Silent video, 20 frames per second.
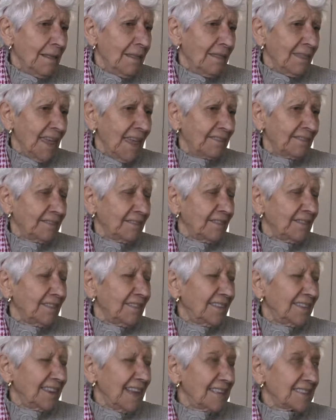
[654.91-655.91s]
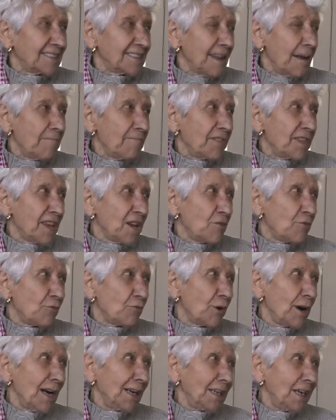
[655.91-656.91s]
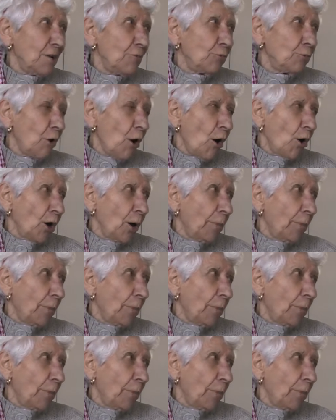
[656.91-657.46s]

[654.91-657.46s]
that there's something really wrong